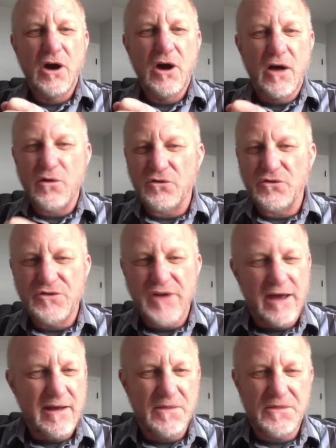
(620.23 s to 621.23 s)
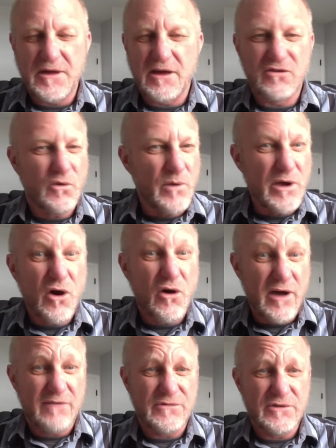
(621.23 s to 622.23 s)
on those dead-end things that we all
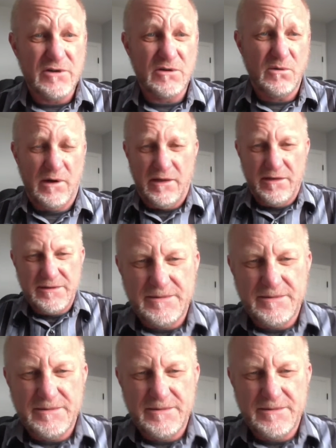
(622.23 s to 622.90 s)
have to deal with.